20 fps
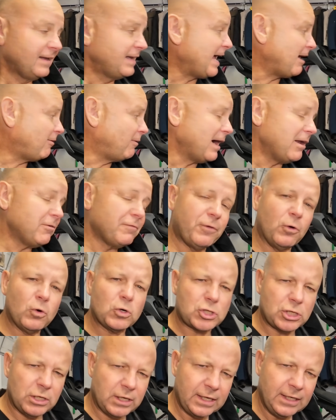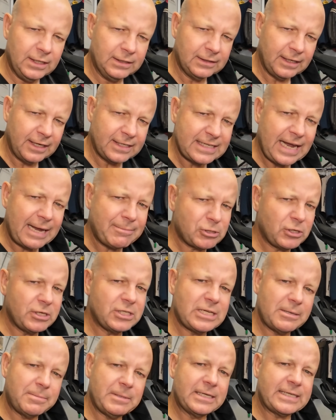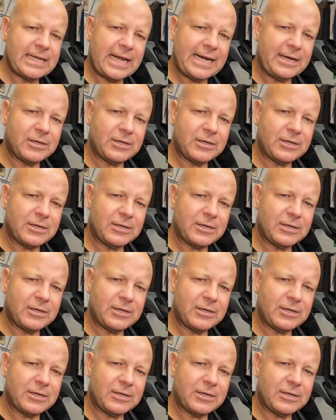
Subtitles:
Now, unfortunately, it's absolutely tipping it down